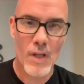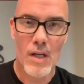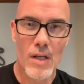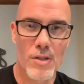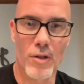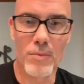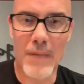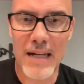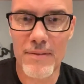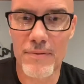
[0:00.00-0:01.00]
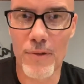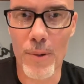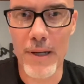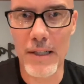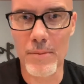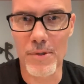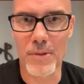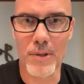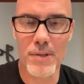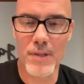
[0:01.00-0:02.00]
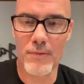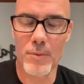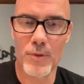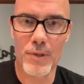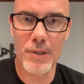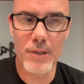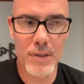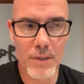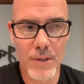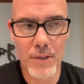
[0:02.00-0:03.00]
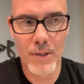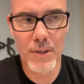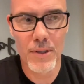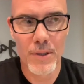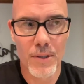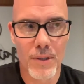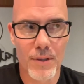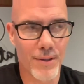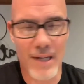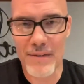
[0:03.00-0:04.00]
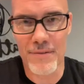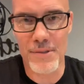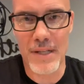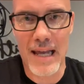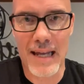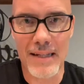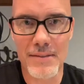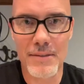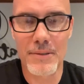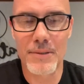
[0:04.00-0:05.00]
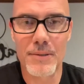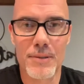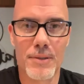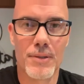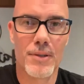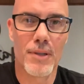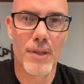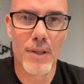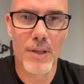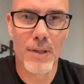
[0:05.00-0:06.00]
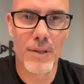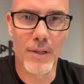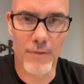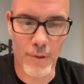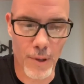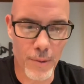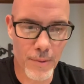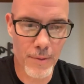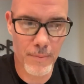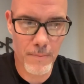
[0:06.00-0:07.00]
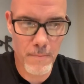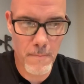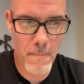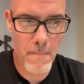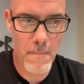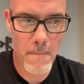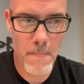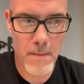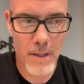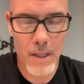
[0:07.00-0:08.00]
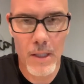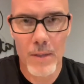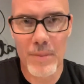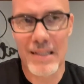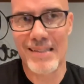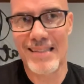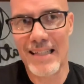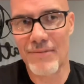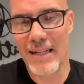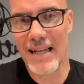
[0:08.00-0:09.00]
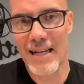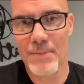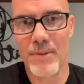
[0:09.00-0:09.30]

So my 4 a.m. starts every morning. They're not for status, they're for growth. Because if I got up at